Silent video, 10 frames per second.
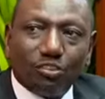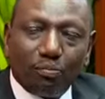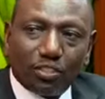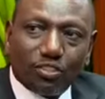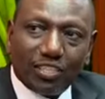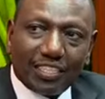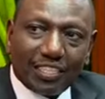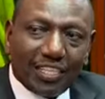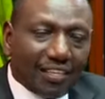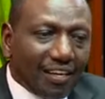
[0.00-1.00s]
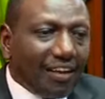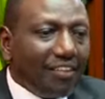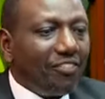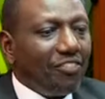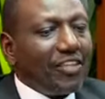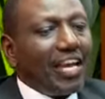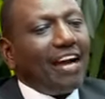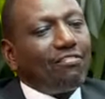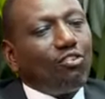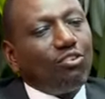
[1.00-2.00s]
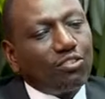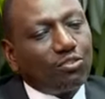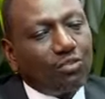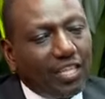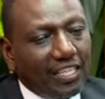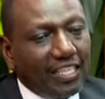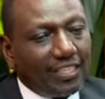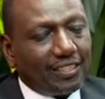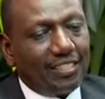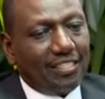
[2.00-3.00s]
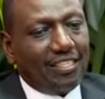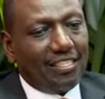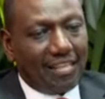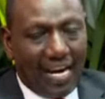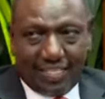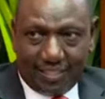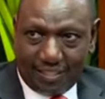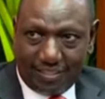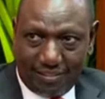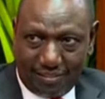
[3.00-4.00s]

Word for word: opportunity, they have gone to create rallies,